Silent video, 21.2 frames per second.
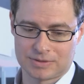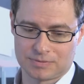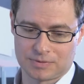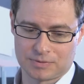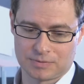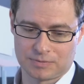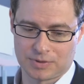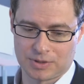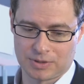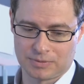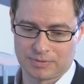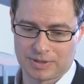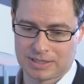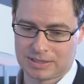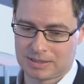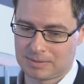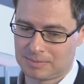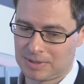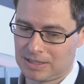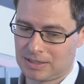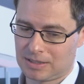for the
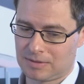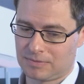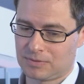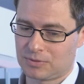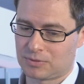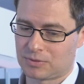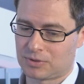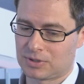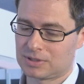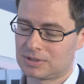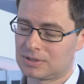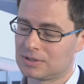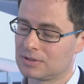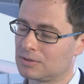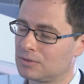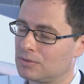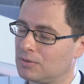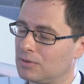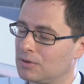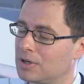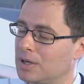rest, I mean, of course,
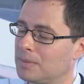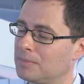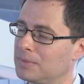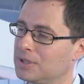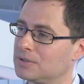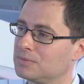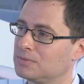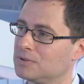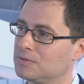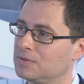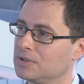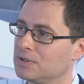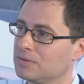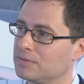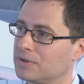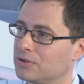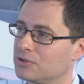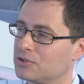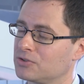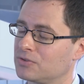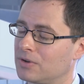all companies we feel
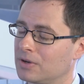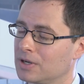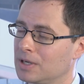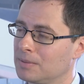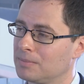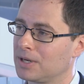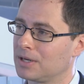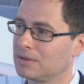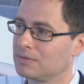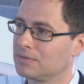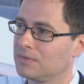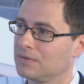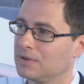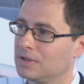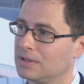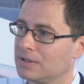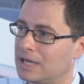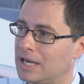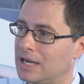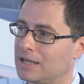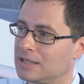very strongly about
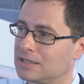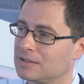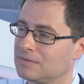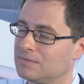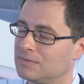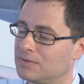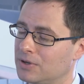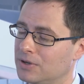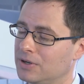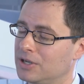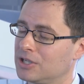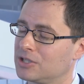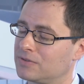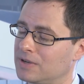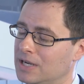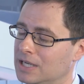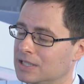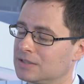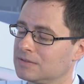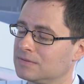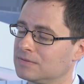feel has very
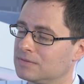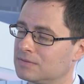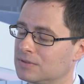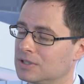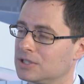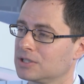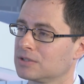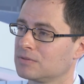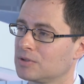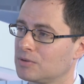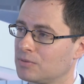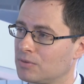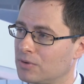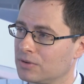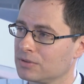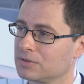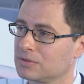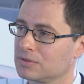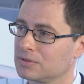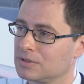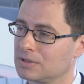attractive risk
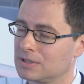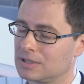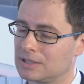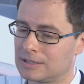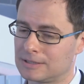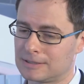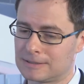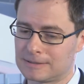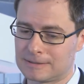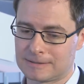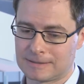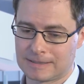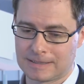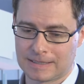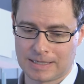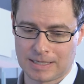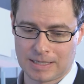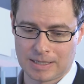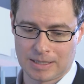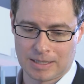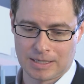rewards.
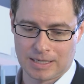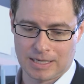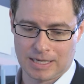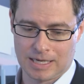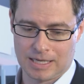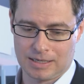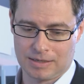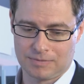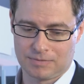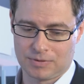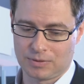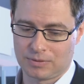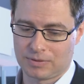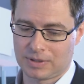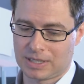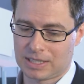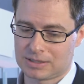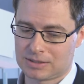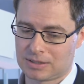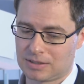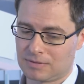And if you
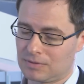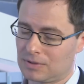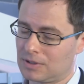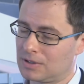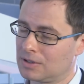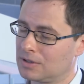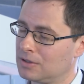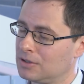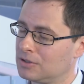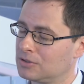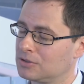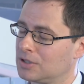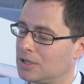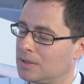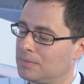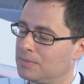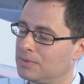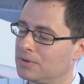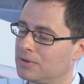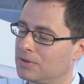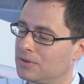look at sort of the
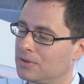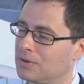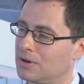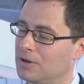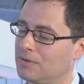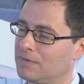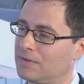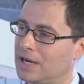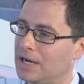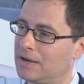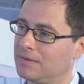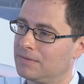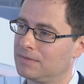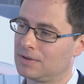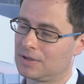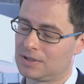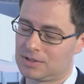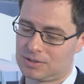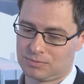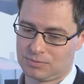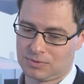top 35,
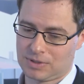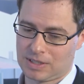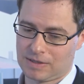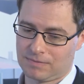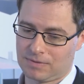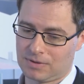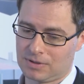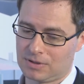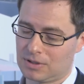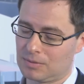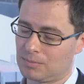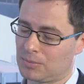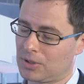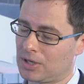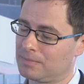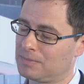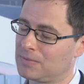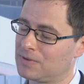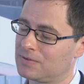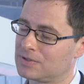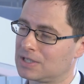as we have on the
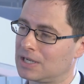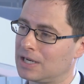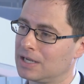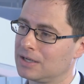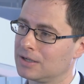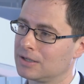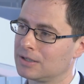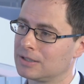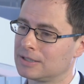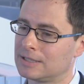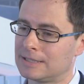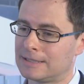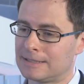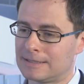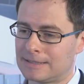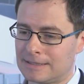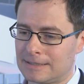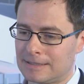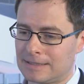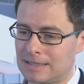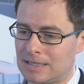bottom of the slide here,
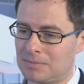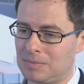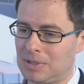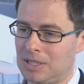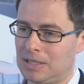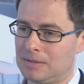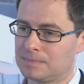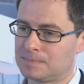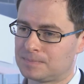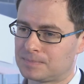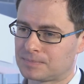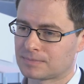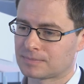I mean,